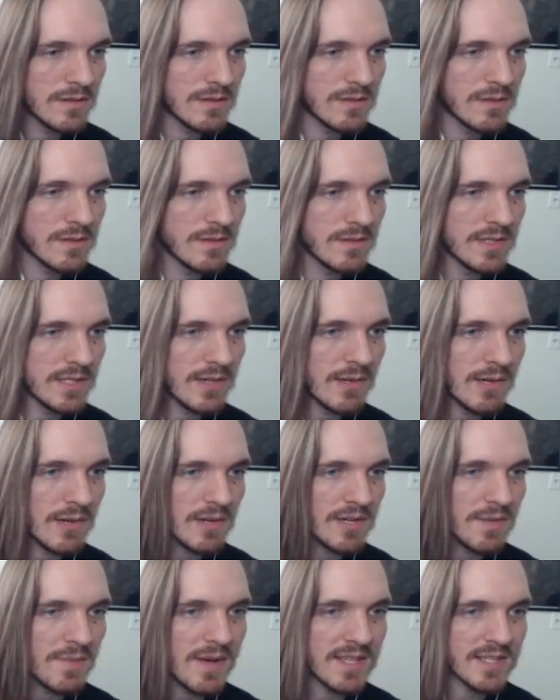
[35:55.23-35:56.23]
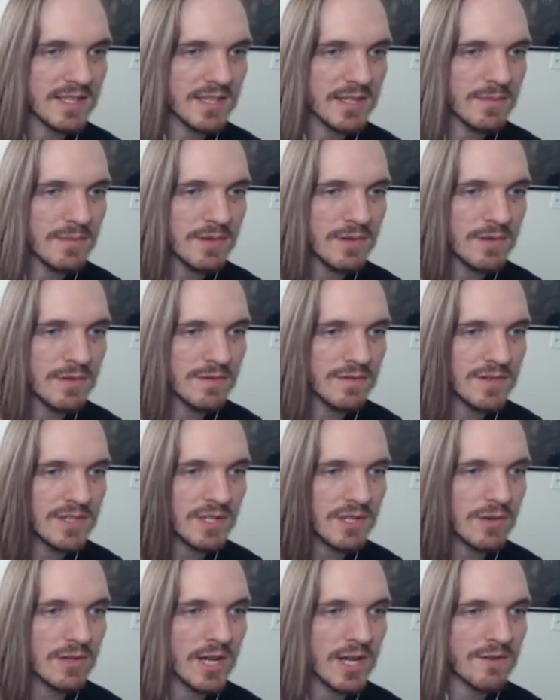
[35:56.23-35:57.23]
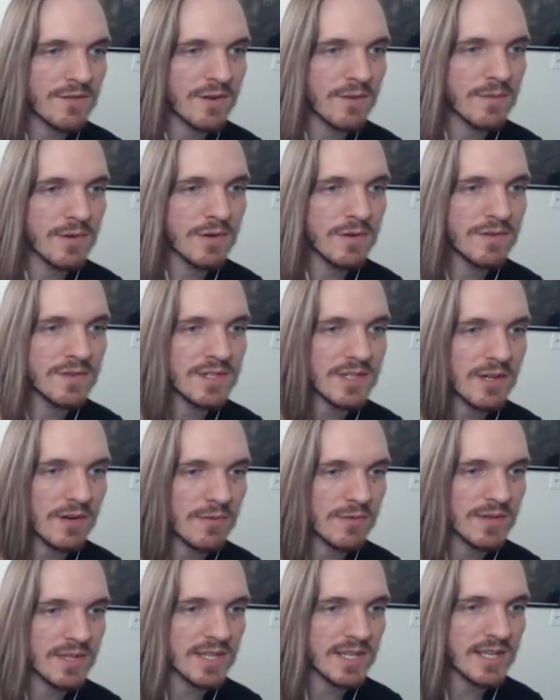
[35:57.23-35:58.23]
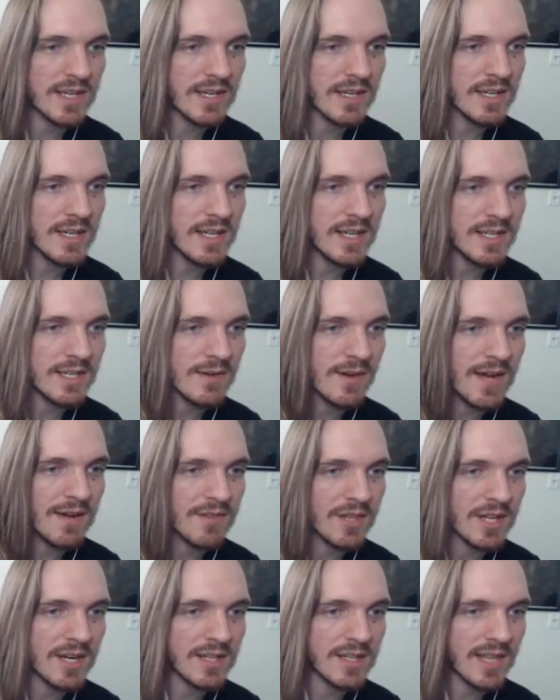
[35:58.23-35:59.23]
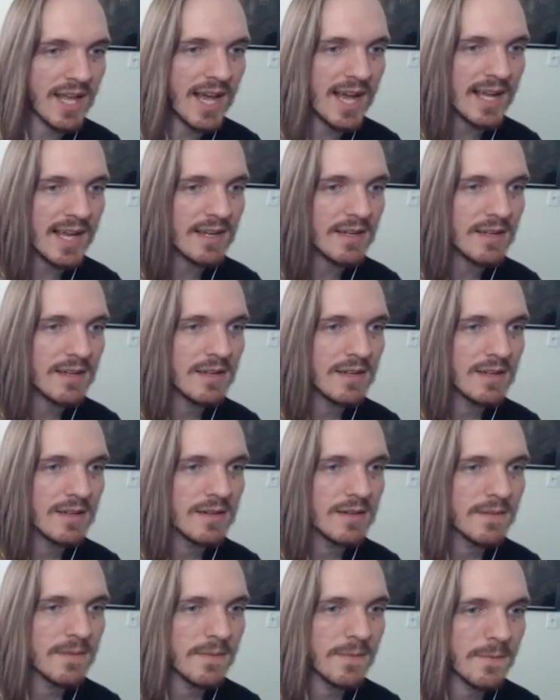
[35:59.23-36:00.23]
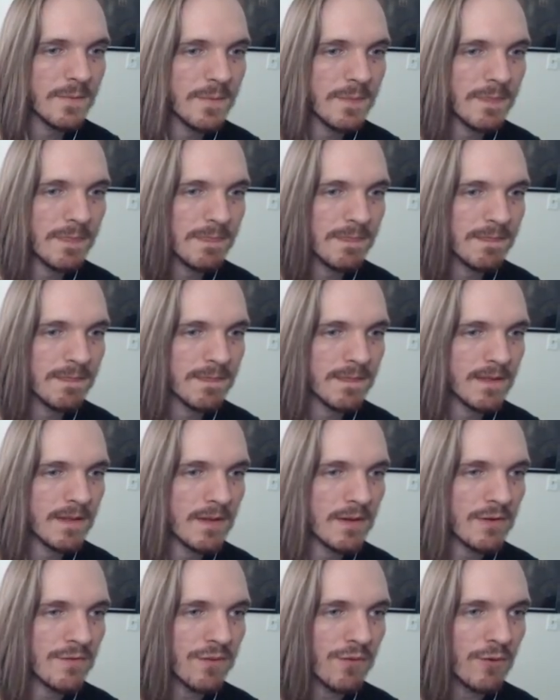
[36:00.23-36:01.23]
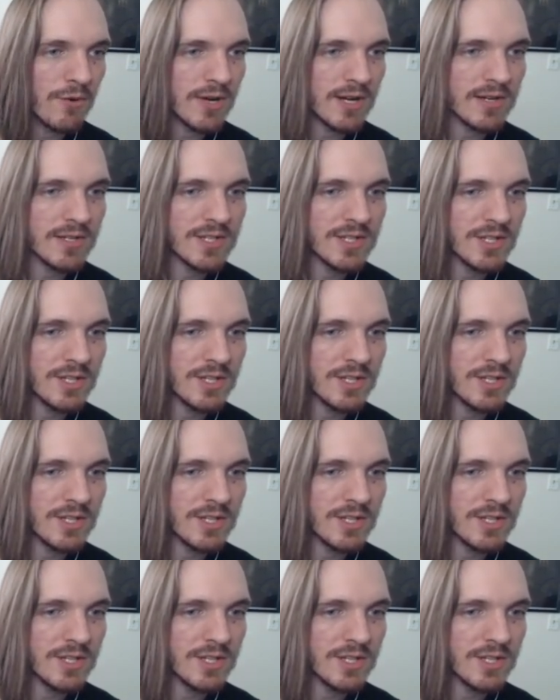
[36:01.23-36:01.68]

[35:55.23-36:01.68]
So it all depends on the move. So a lot of her moves are really good and don't have a lot of lag. Her forward air is super